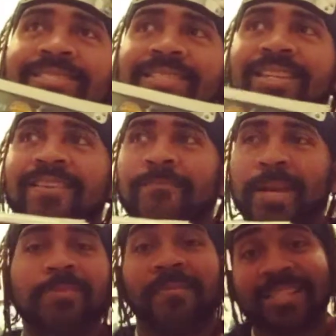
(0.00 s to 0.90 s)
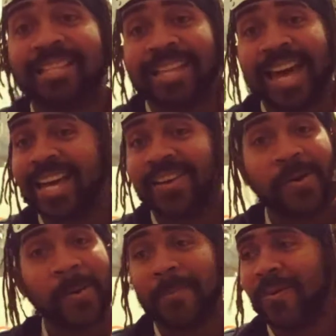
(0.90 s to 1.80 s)
if baseball was like that,
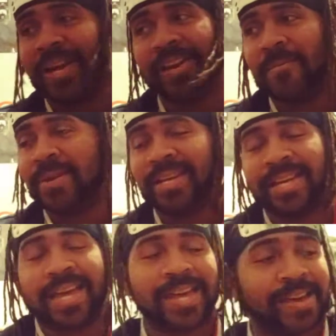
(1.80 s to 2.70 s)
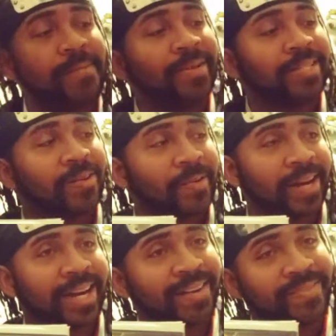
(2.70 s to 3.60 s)
oh boy, it would be so weird.